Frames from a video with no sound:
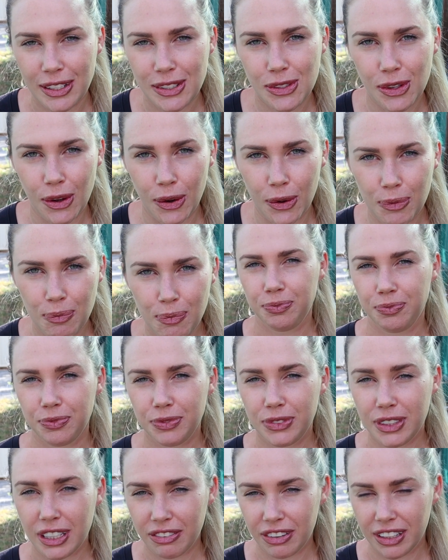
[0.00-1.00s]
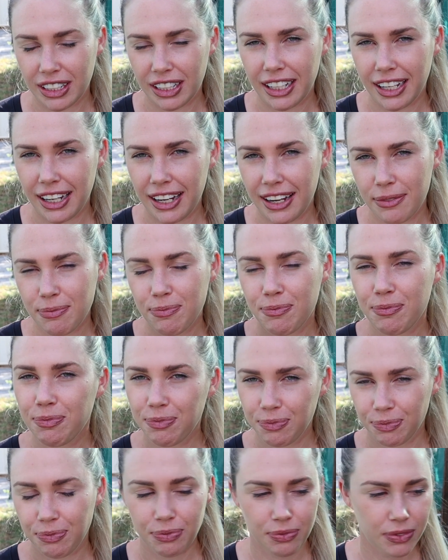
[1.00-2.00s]
So definitely
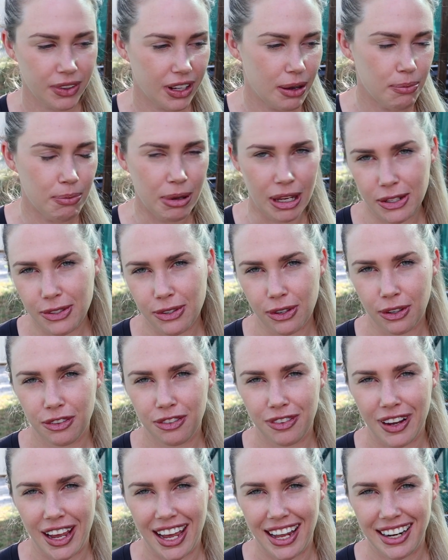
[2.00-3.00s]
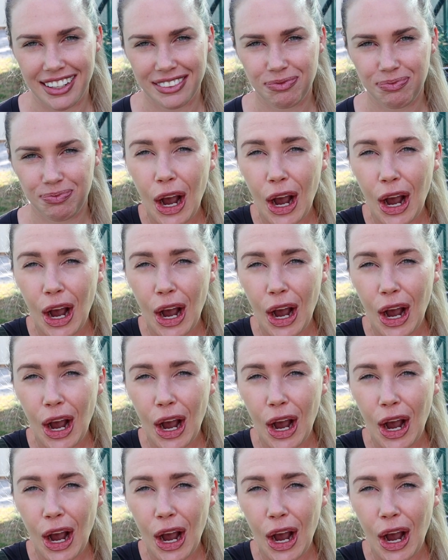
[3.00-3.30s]
beetroot fan.